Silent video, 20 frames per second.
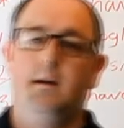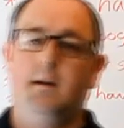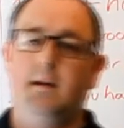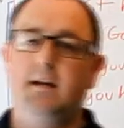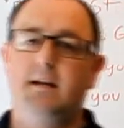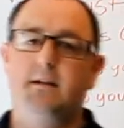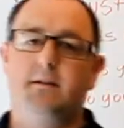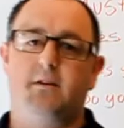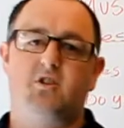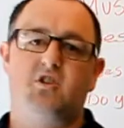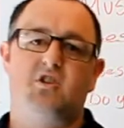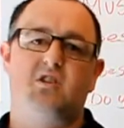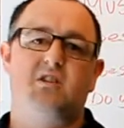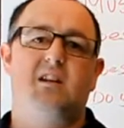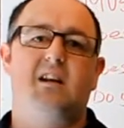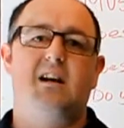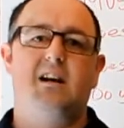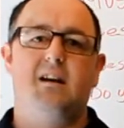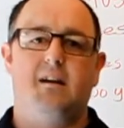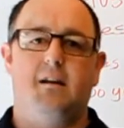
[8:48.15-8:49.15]
either
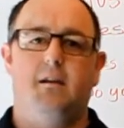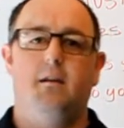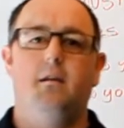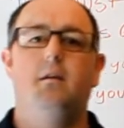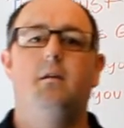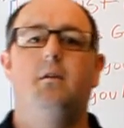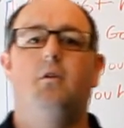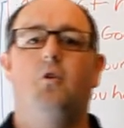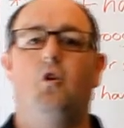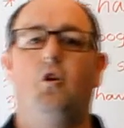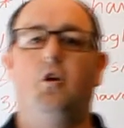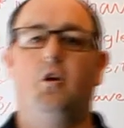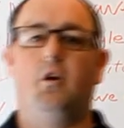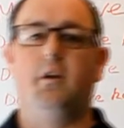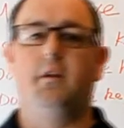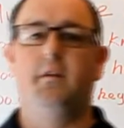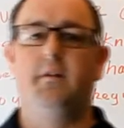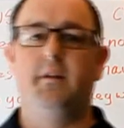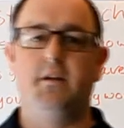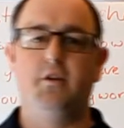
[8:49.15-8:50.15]
slacking
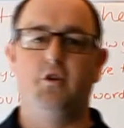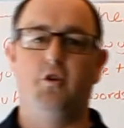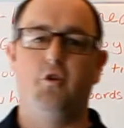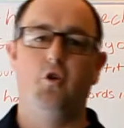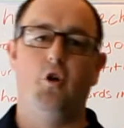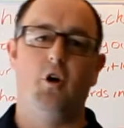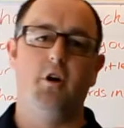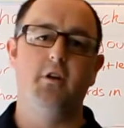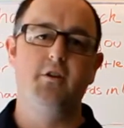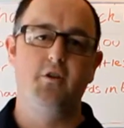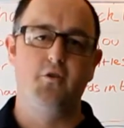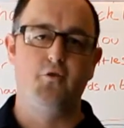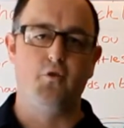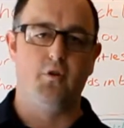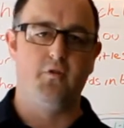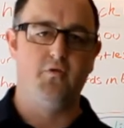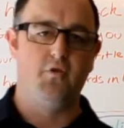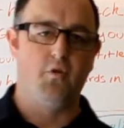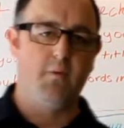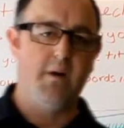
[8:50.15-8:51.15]
or that you're not in
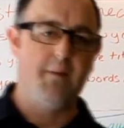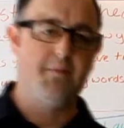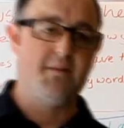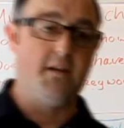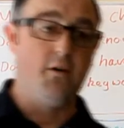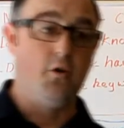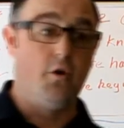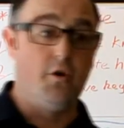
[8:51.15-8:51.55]
control of your website,